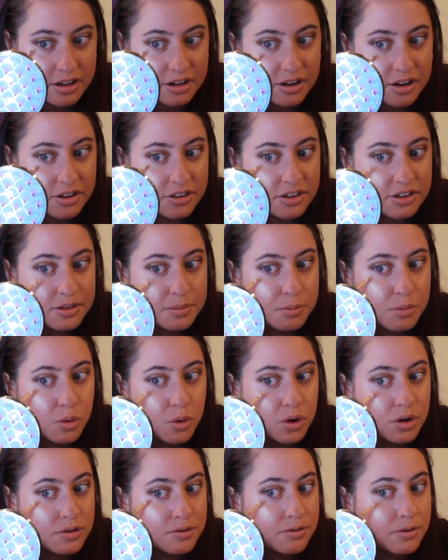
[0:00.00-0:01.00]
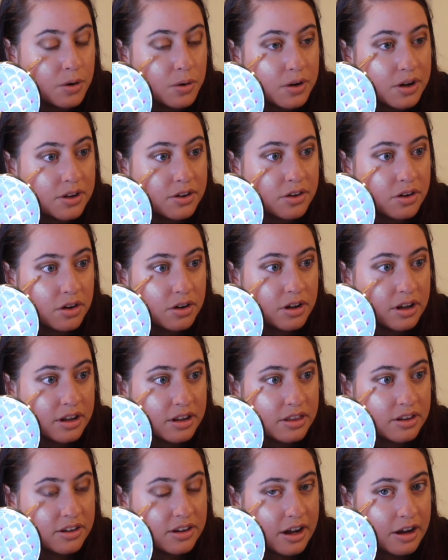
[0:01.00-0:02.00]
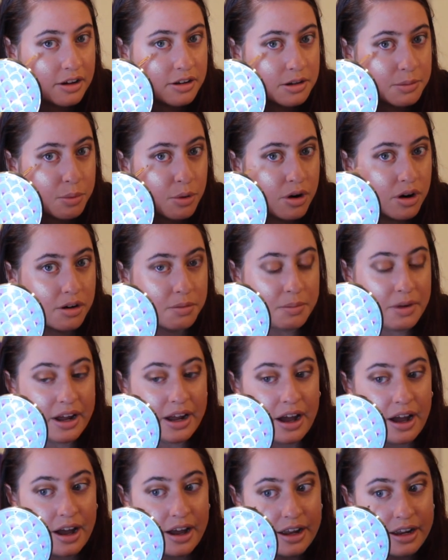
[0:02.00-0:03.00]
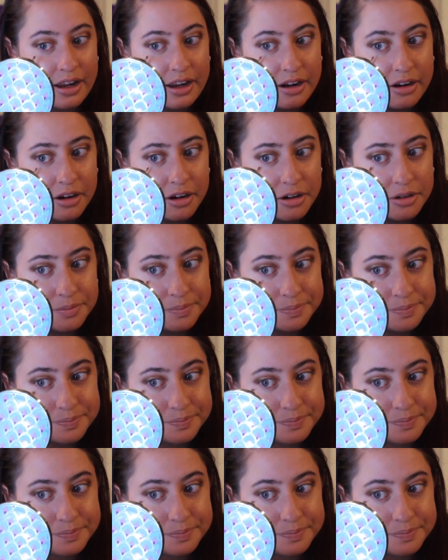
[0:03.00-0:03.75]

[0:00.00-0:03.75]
because it's more focused on like this outer part of my eye here.